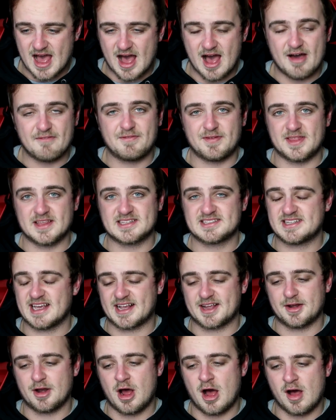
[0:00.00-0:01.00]
for this
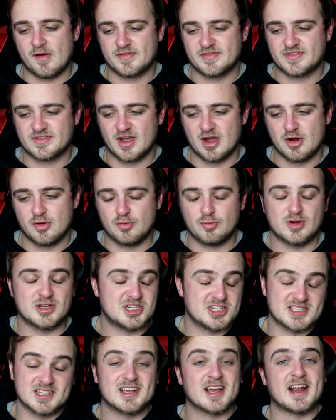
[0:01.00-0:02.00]
second half, so
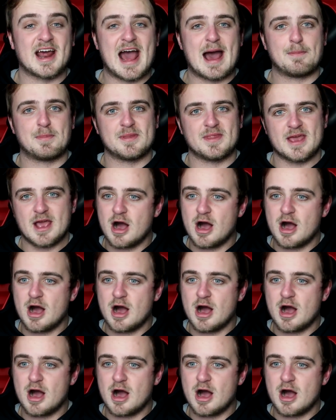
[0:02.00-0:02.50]
which isn't going to happen.